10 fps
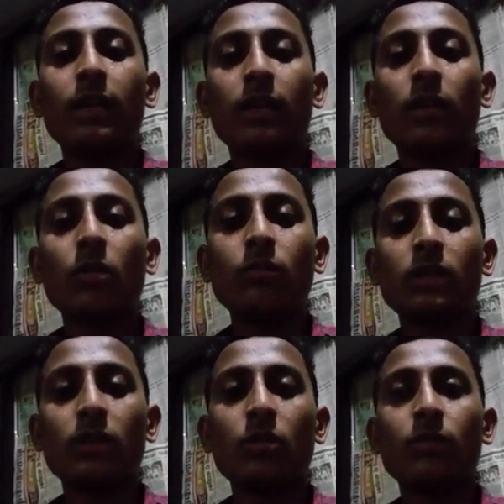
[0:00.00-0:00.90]
an
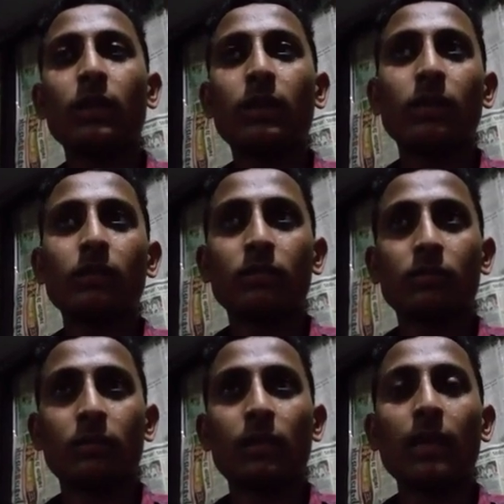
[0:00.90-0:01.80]
object of that
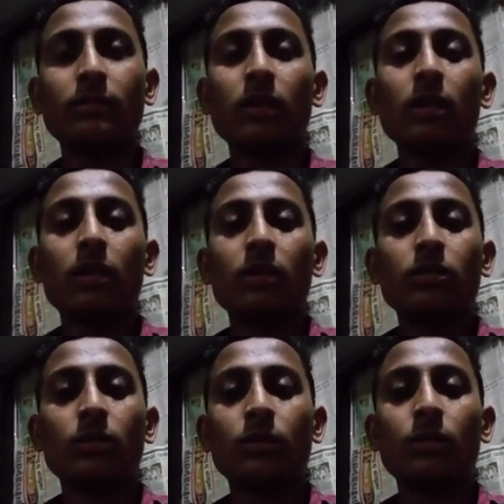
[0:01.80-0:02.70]
class.
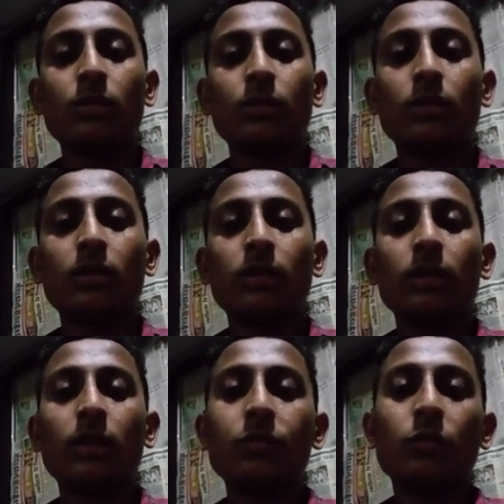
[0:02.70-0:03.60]
So
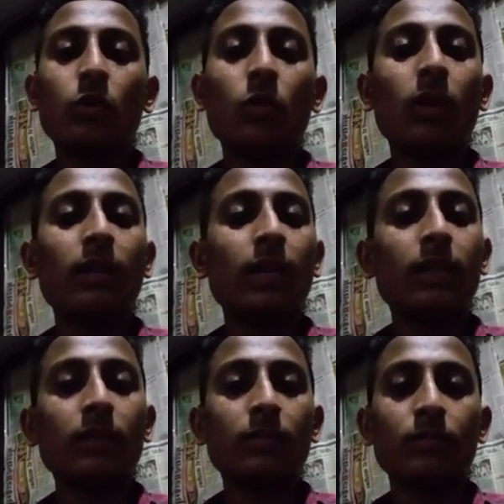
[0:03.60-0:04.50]
if we call
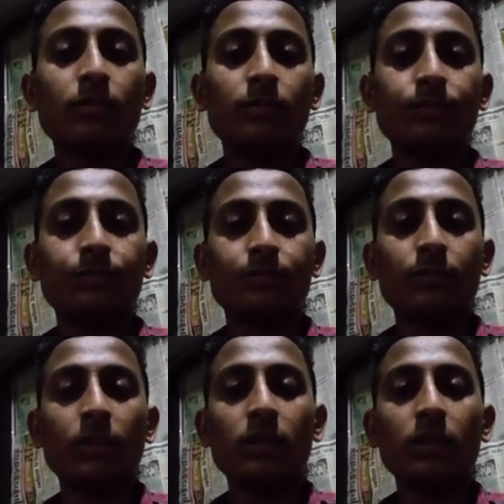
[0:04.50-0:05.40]
that
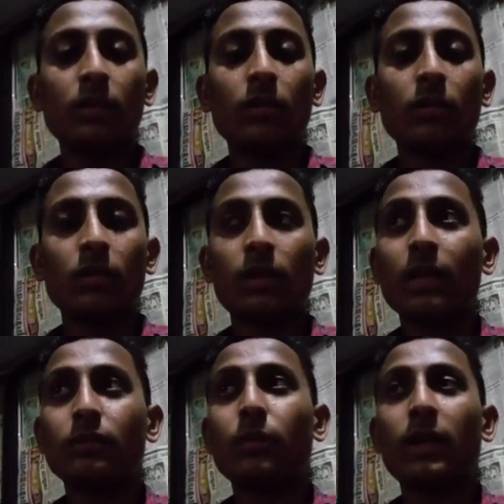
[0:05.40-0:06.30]
method or
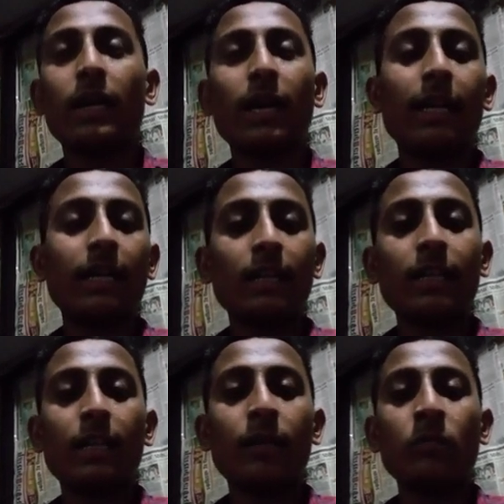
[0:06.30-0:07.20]
class by
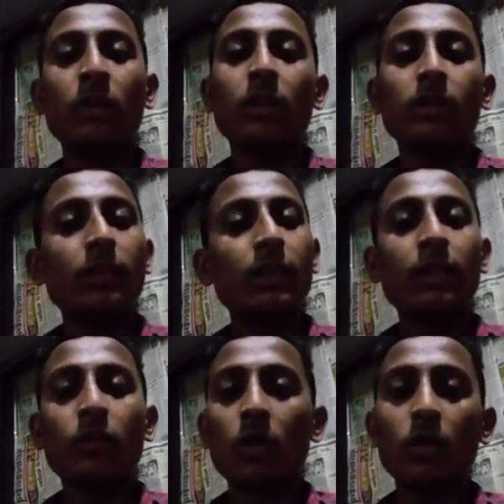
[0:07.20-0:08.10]
directly name, then
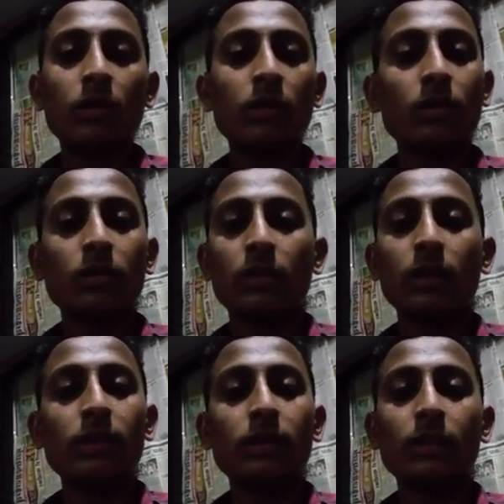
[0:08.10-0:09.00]
it
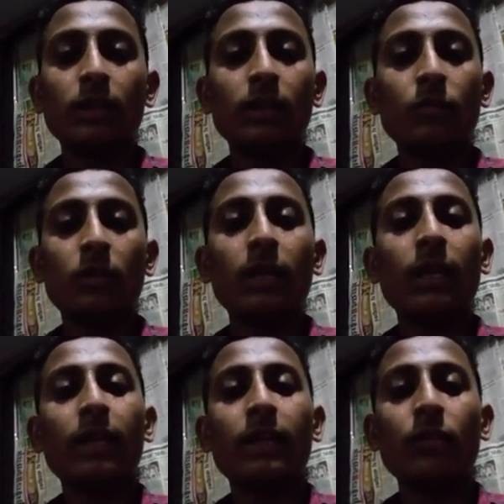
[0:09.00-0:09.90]
will
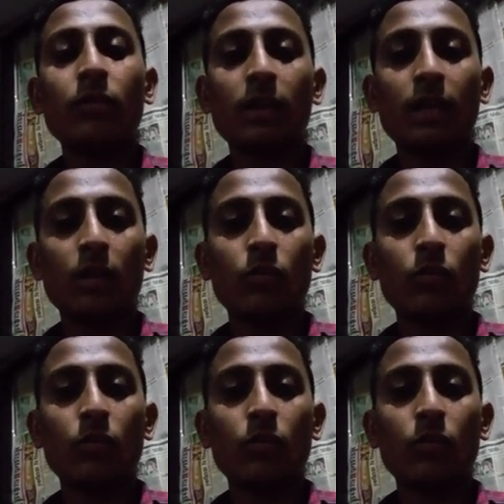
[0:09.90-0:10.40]
direct given an